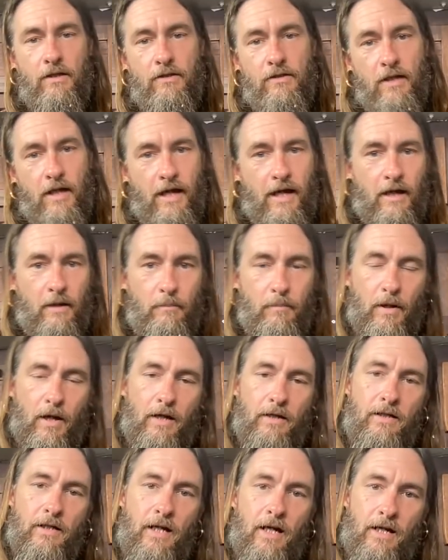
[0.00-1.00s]
is I had a
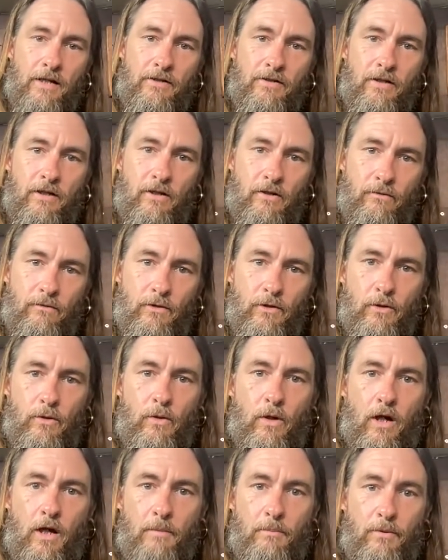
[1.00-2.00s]
podcast
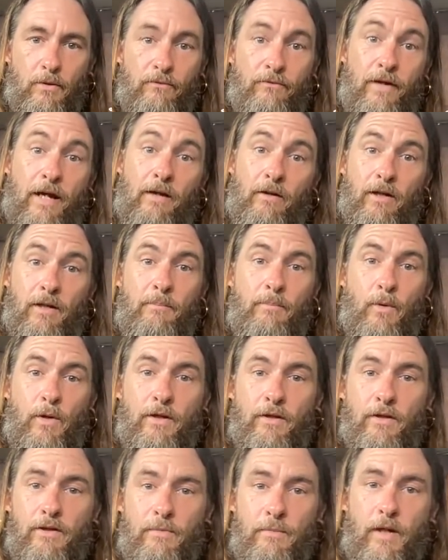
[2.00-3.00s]
interview on Profoundly
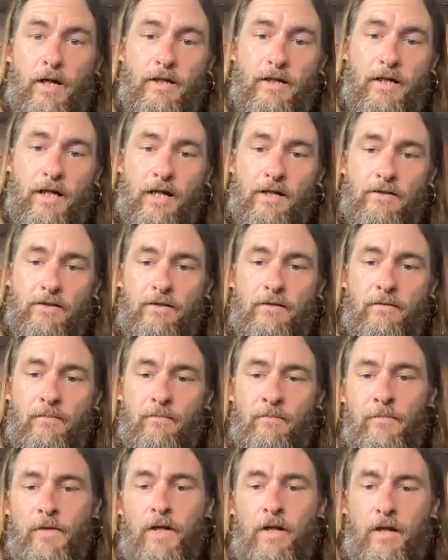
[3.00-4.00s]
Pointless podcast.
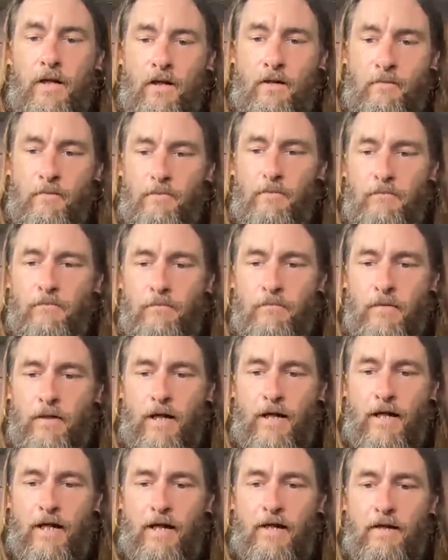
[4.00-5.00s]

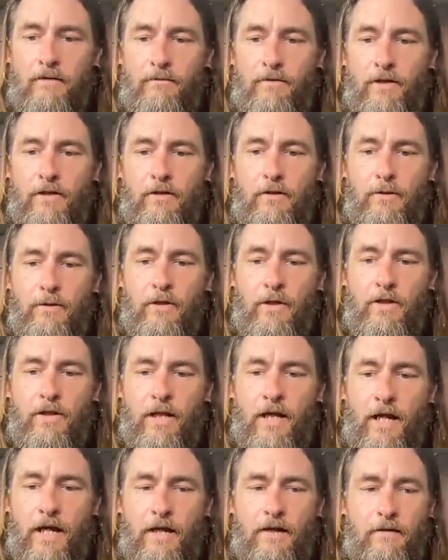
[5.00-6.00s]
I've
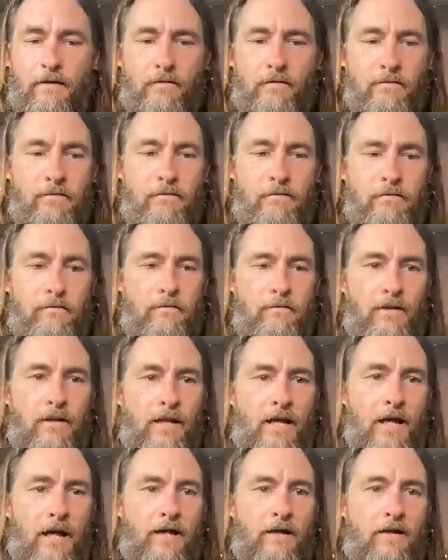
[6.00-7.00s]
included that
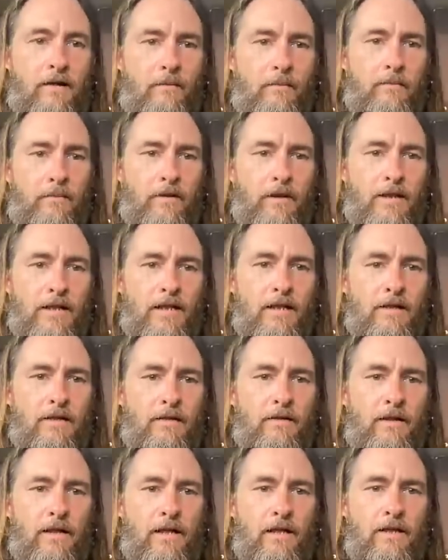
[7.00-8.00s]

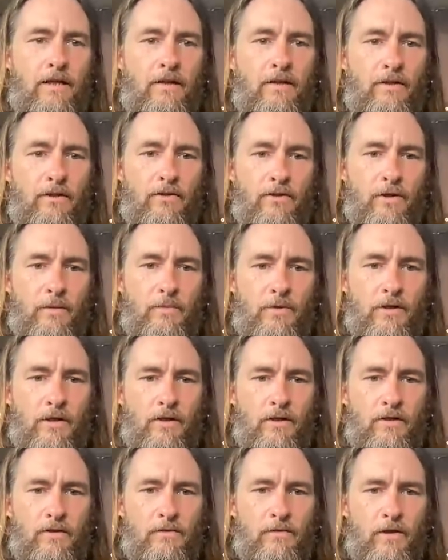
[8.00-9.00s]
link in the
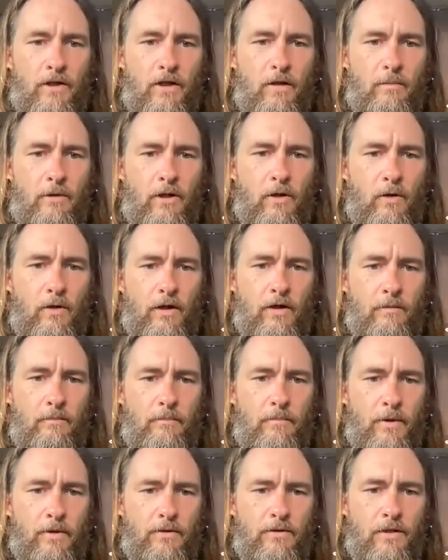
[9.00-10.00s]
description of this video, but I'll go ahead
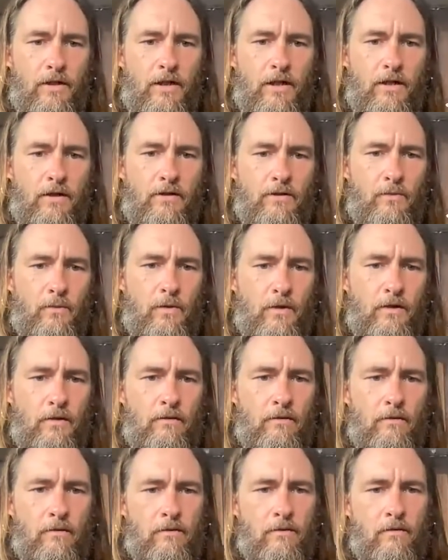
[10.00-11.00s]
and post it here as
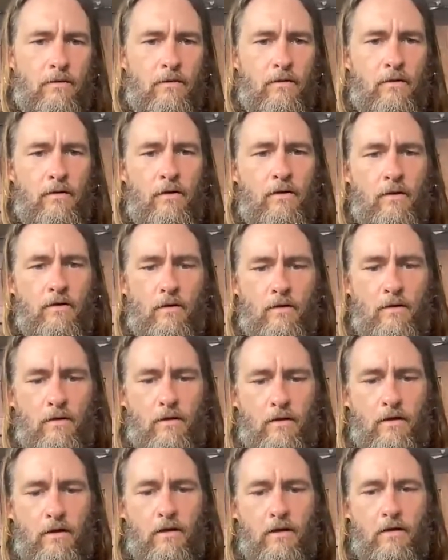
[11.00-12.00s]
well.
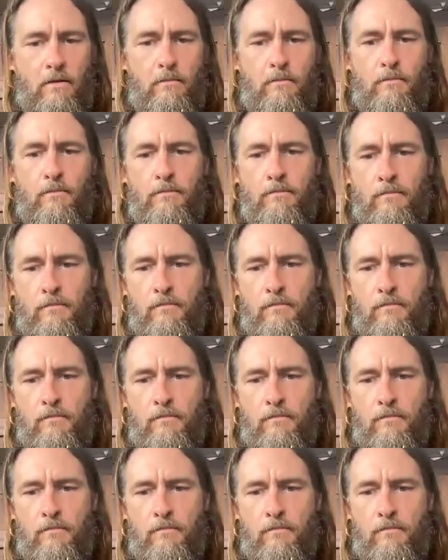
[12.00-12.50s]
That